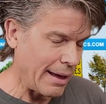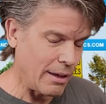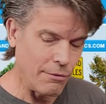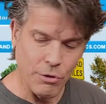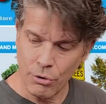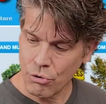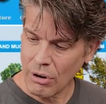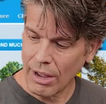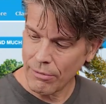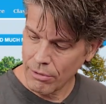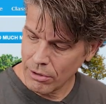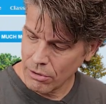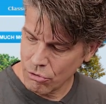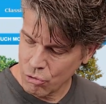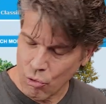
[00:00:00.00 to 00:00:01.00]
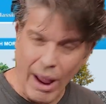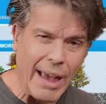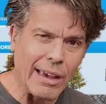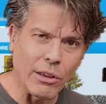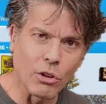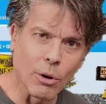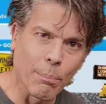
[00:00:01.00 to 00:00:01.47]
If you're
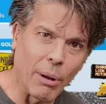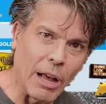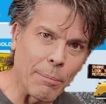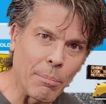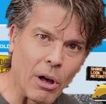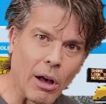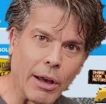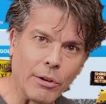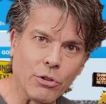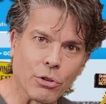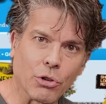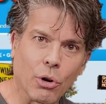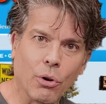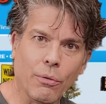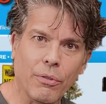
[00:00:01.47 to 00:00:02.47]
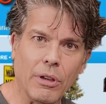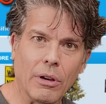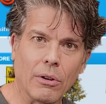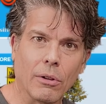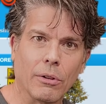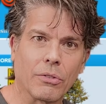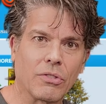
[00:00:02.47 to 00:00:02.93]
dragging your bike behind your tow
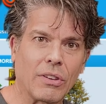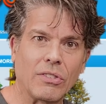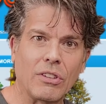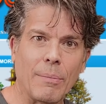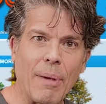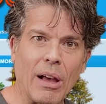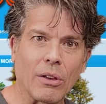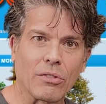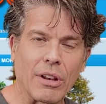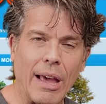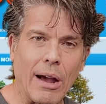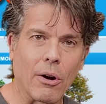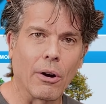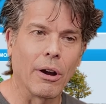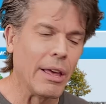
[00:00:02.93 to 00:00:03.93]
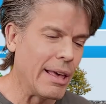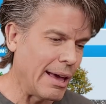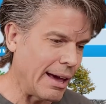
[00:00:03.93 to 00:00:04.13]
vehicle at 60 miles an hour